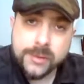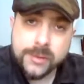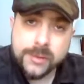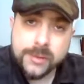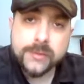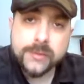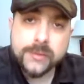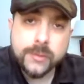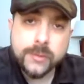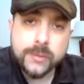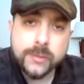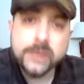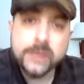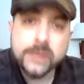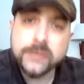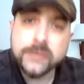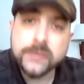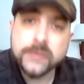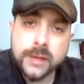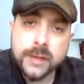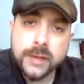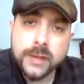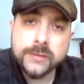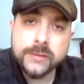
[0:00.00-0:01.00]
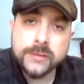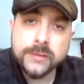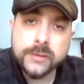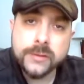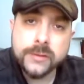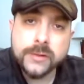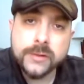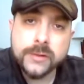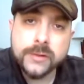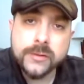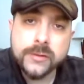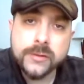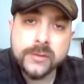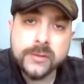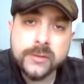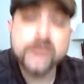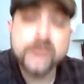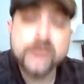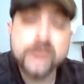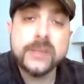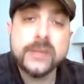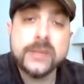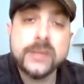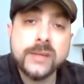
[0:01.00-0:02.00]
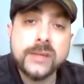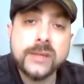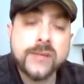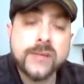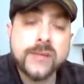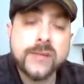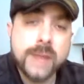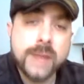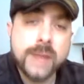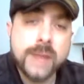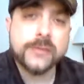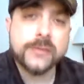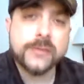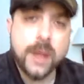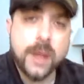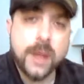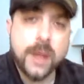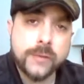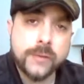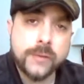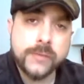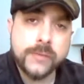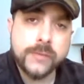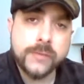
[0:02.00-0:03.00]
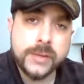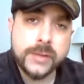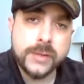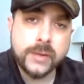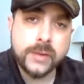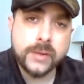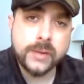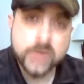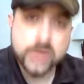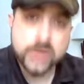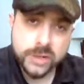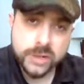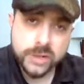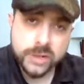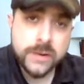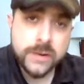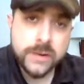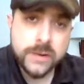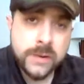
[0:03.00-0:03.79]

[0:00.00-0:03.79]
into what it says, into adjusting his lifestyle to be a Christian.